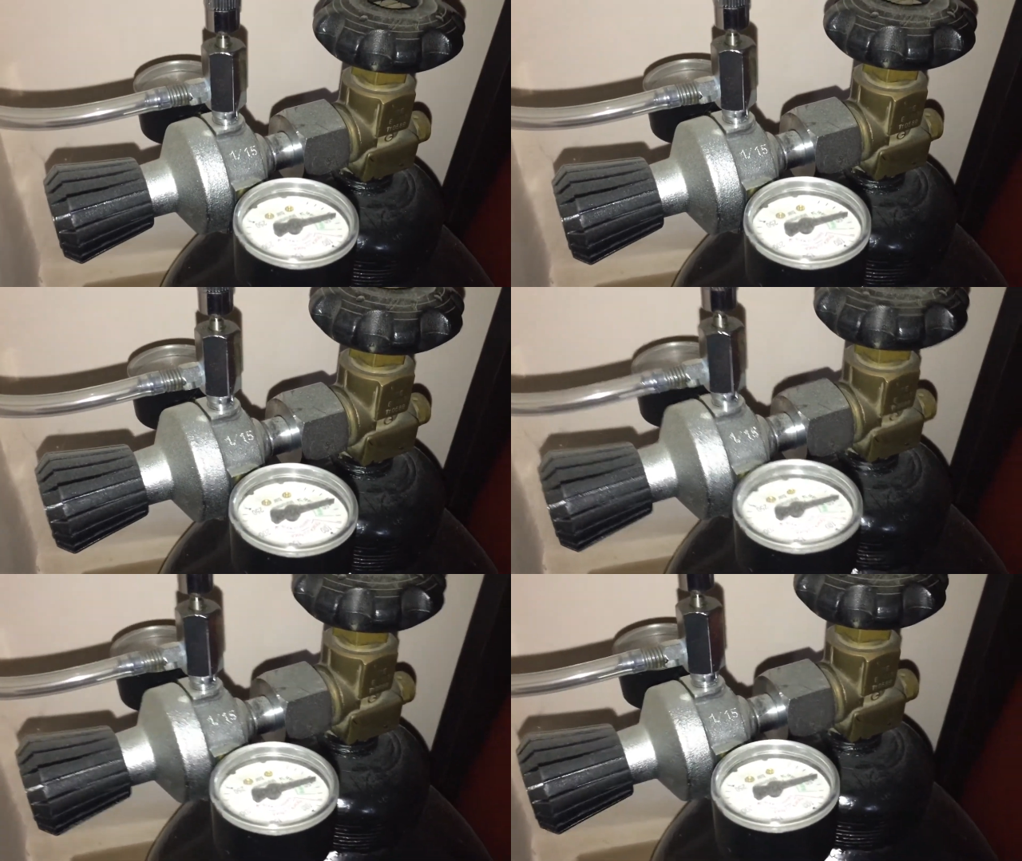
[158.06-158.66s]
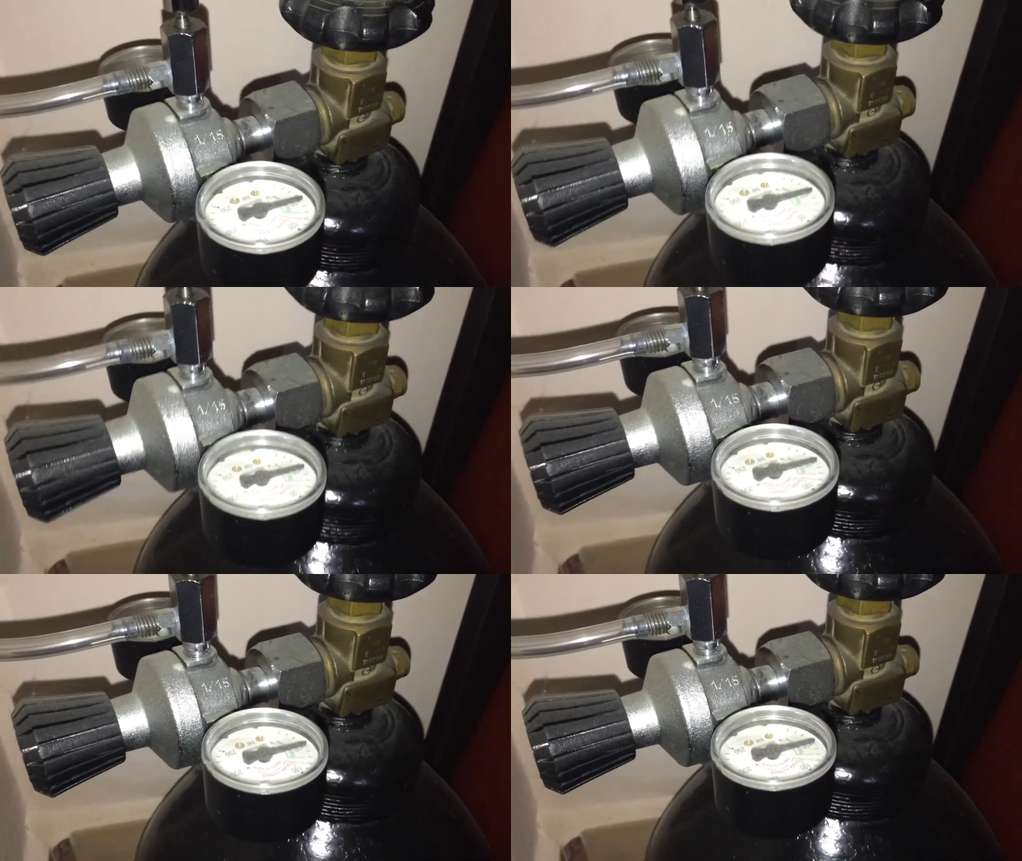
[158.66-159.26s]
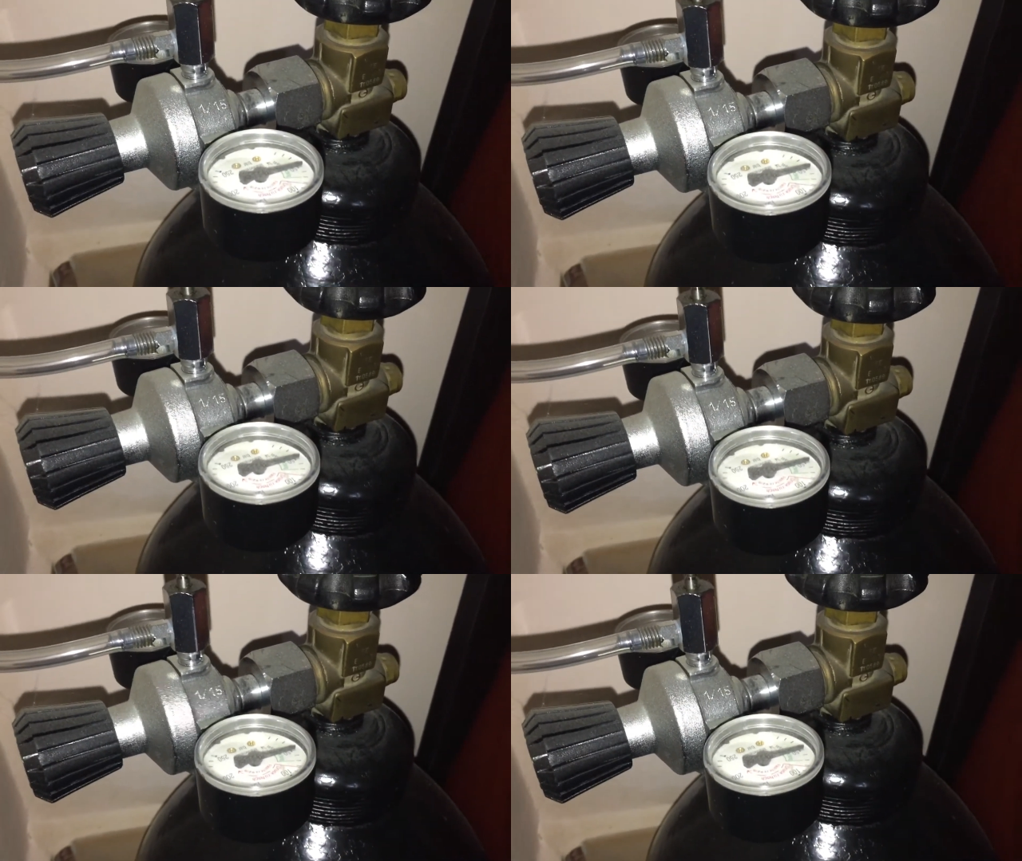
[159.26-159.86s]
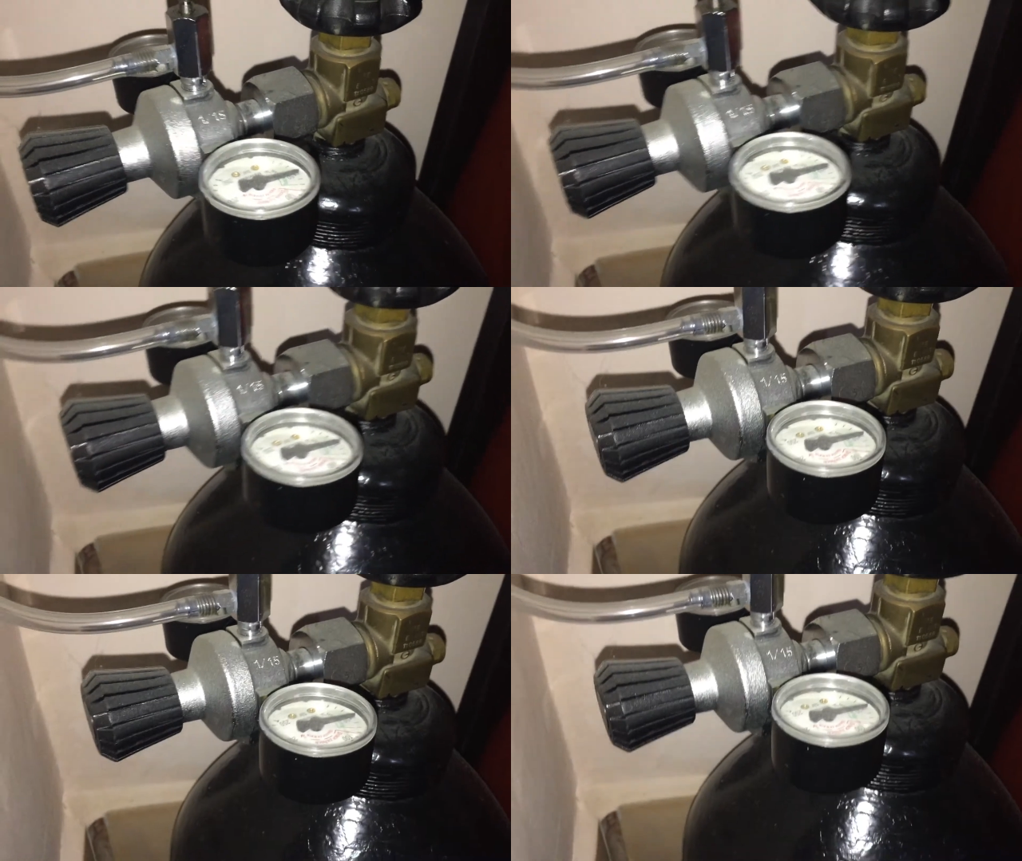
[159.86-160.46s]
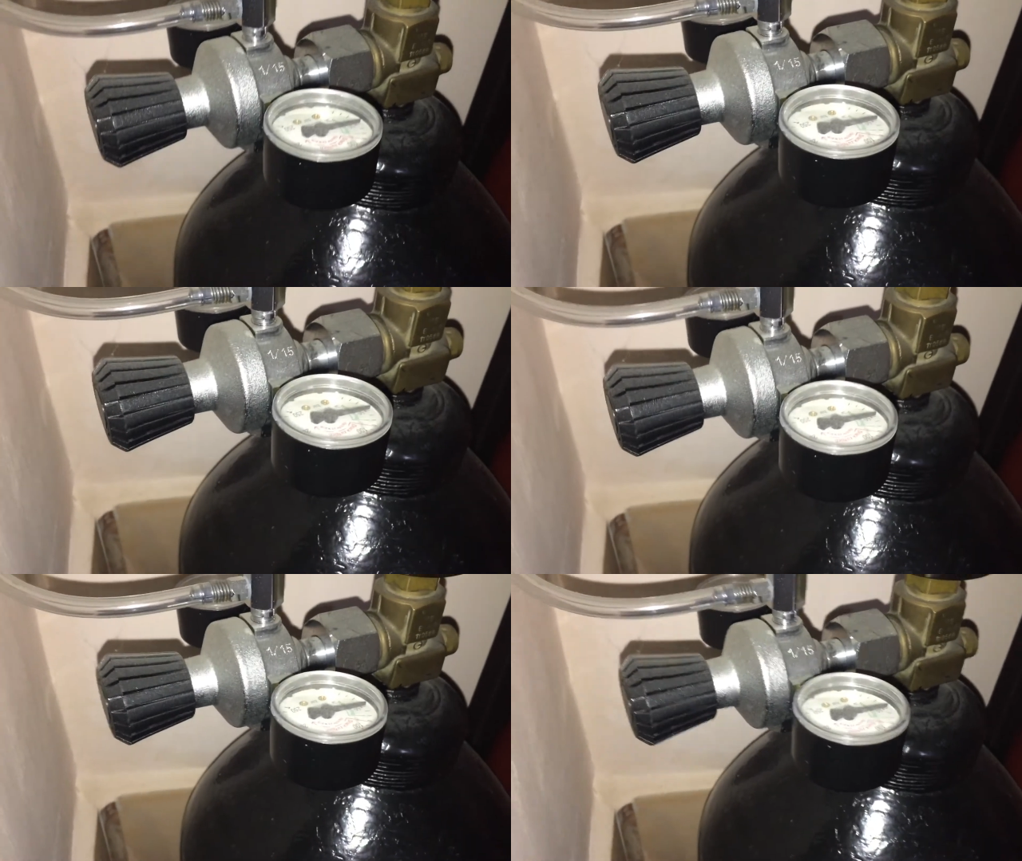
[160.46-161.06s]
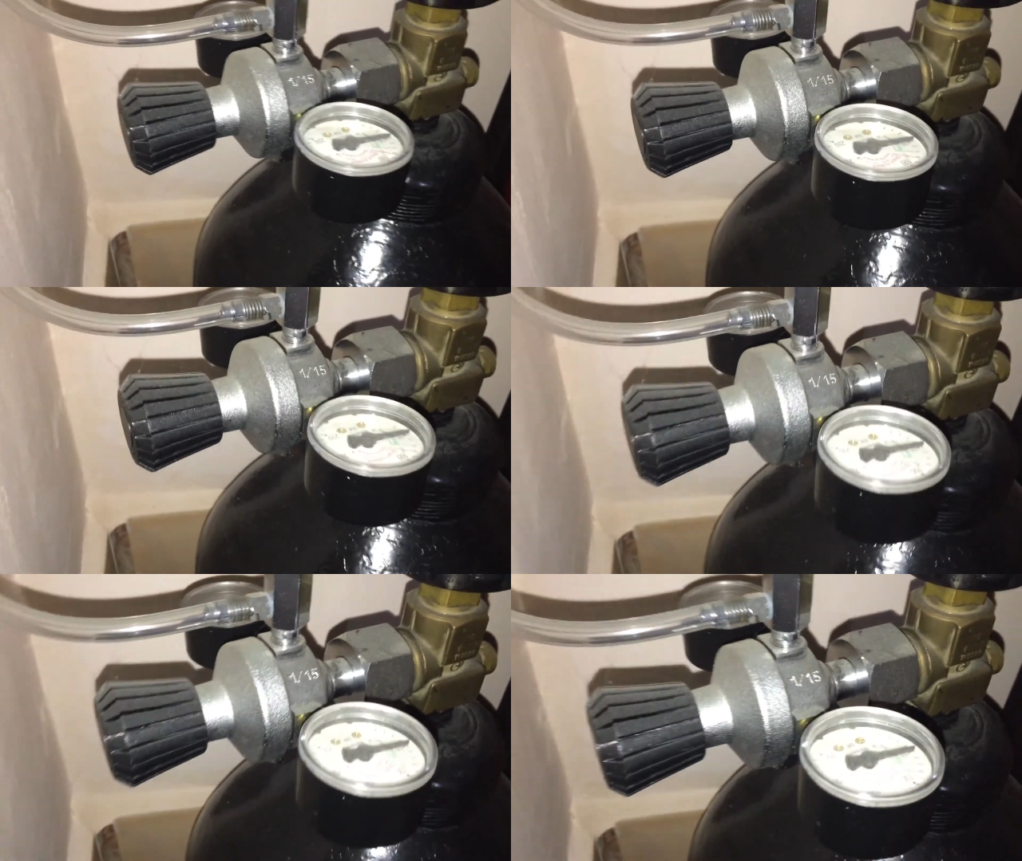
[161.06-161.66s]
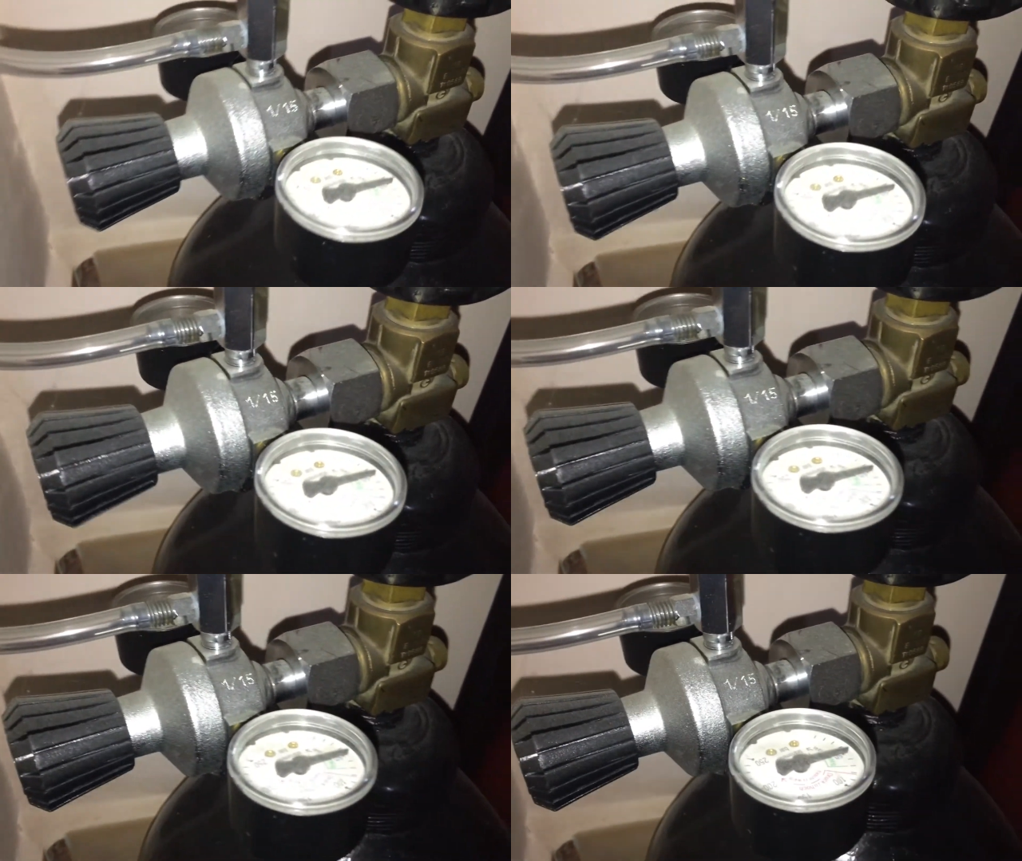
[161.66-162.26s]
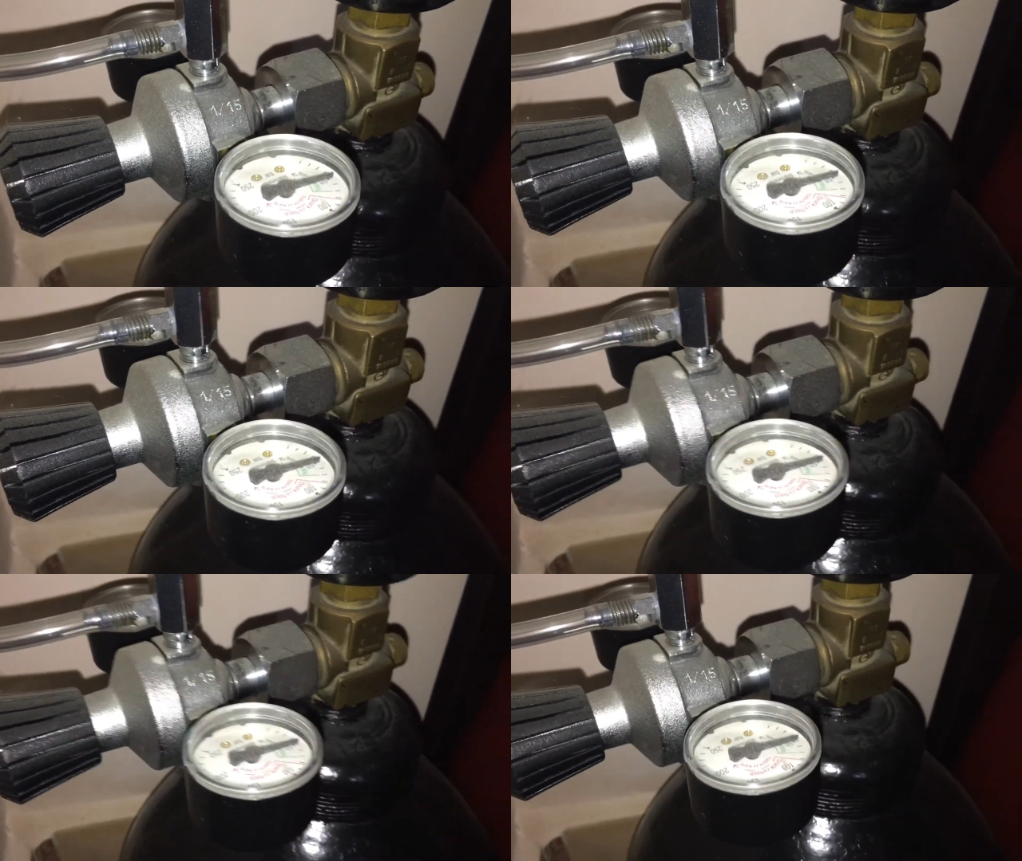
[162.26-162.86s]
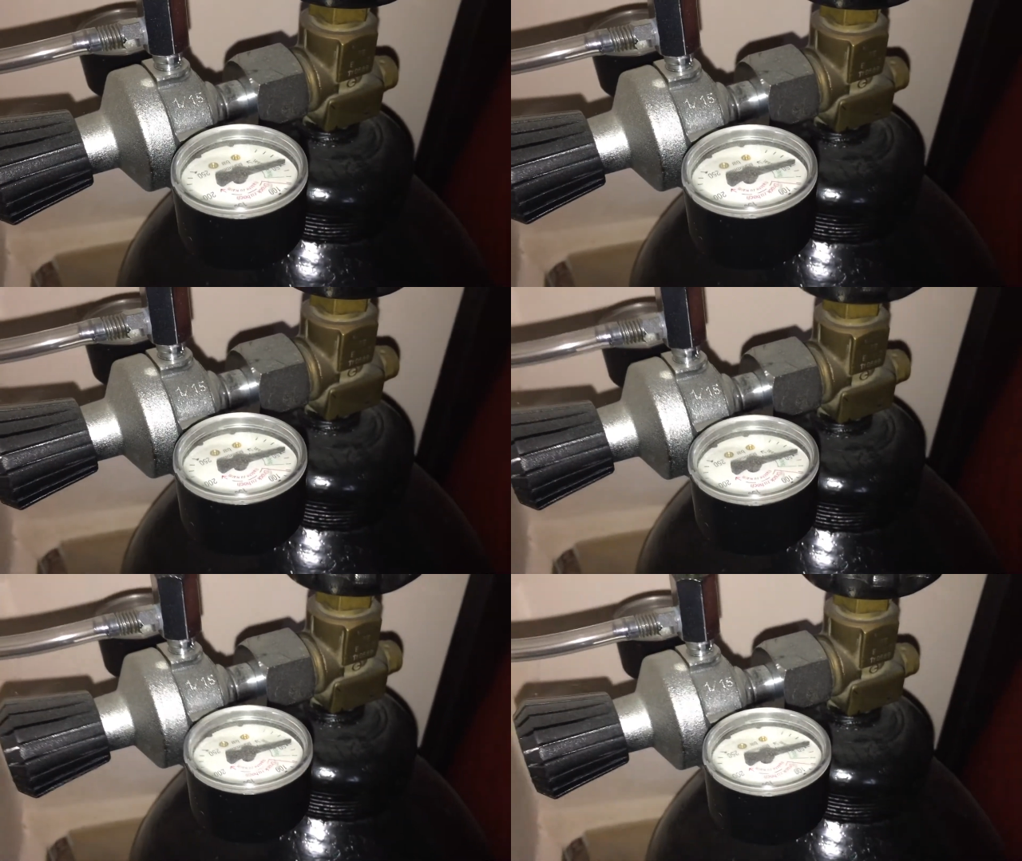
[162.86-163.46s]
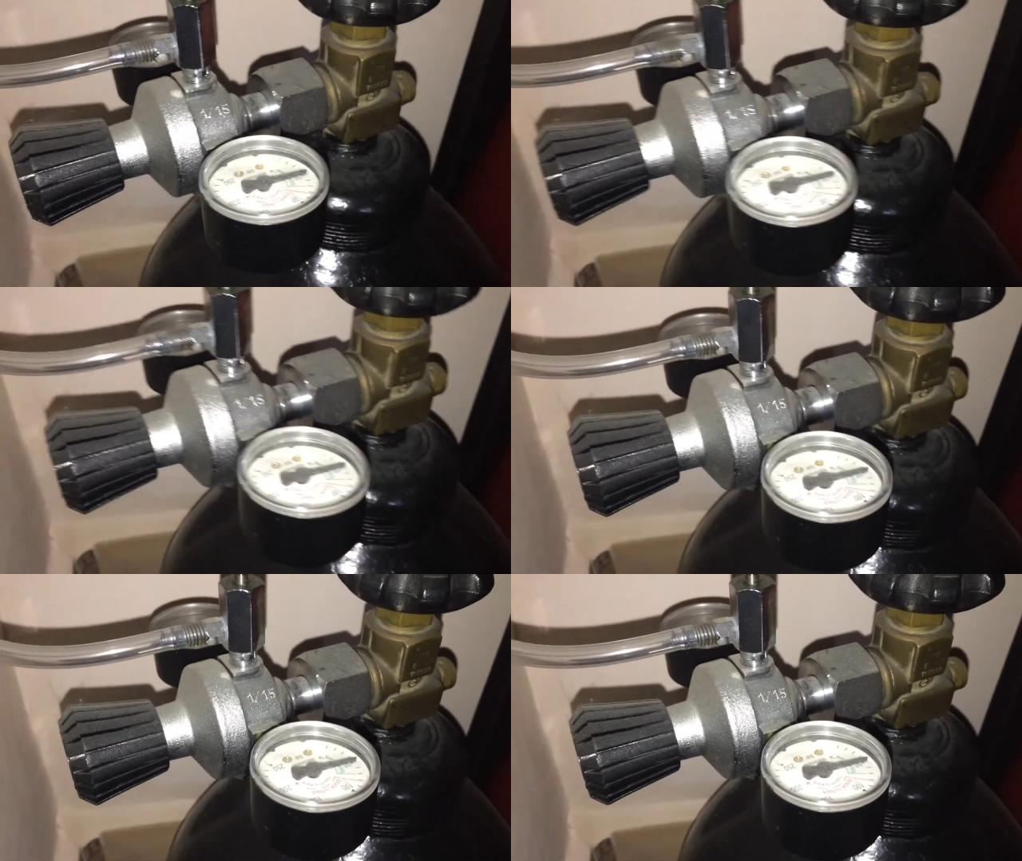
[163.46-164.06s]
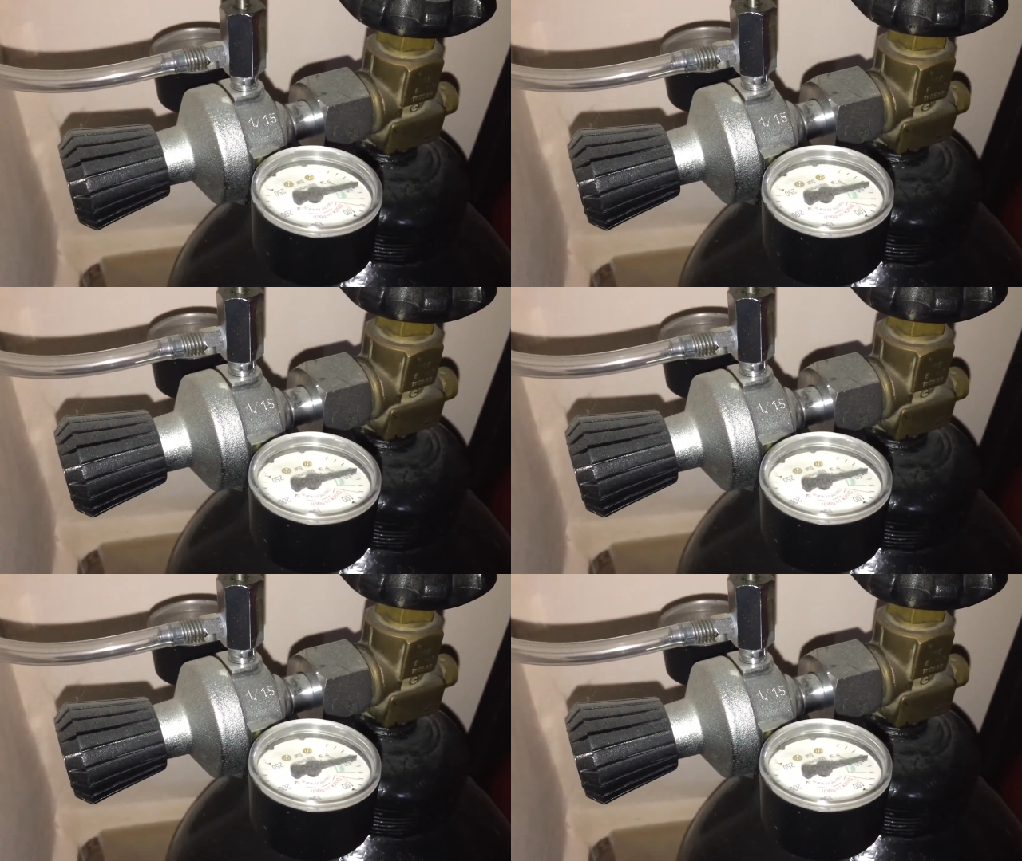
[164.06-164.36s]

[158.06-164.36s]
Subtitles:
Nobody's mouth can be seen.